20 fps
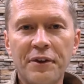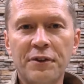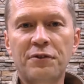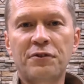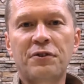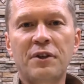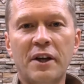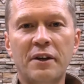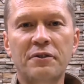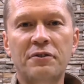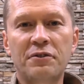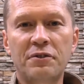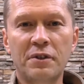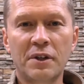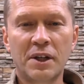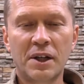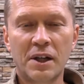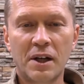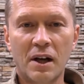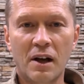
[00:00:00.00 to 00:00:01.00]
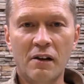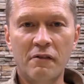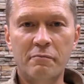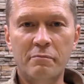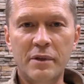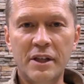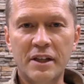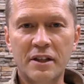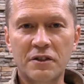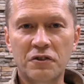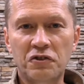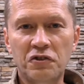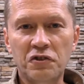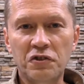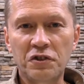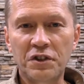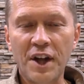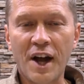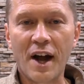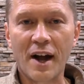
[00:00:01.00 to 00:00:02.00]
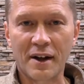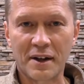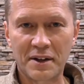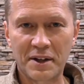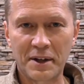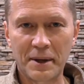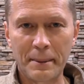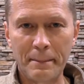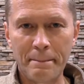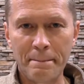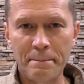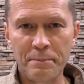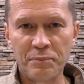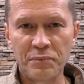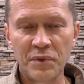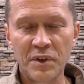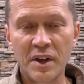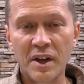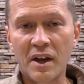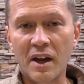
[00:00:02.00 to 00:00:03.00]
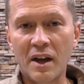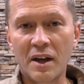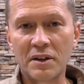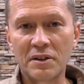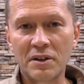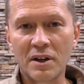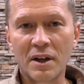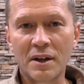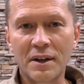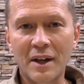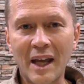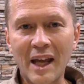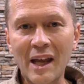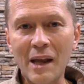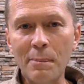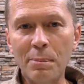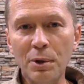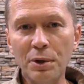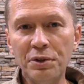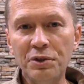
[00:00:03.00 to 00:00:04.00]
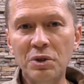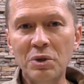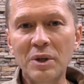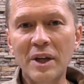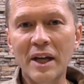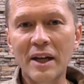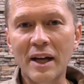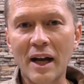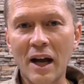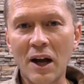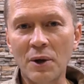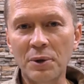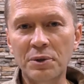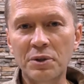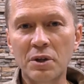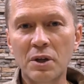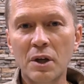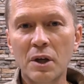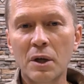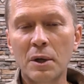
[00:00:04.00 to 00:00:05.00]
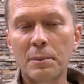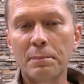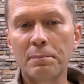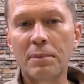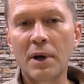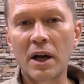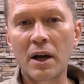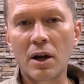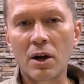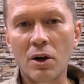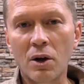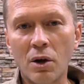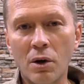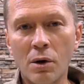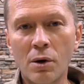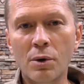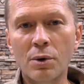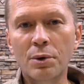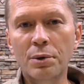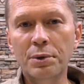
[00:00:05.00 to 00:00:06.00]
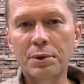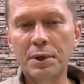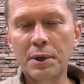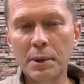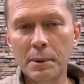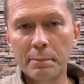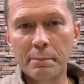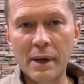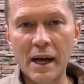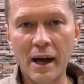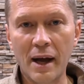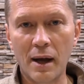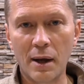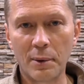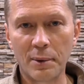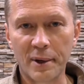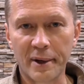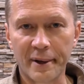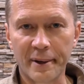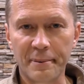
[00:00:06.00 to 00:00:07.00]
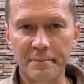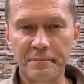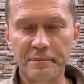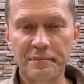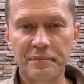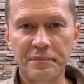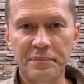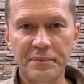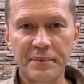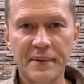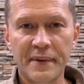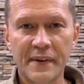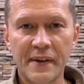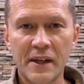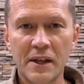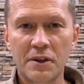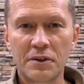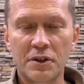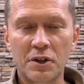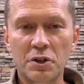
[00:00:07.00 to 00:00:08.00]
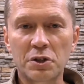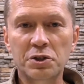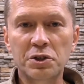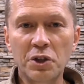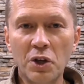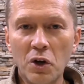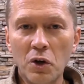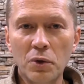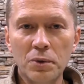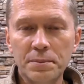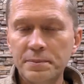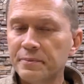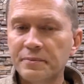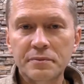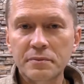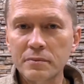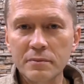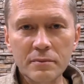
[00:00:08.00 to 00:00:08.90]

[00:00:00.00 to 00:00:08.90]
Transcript: this sense of being stuck and unable to get out by our own power. There's no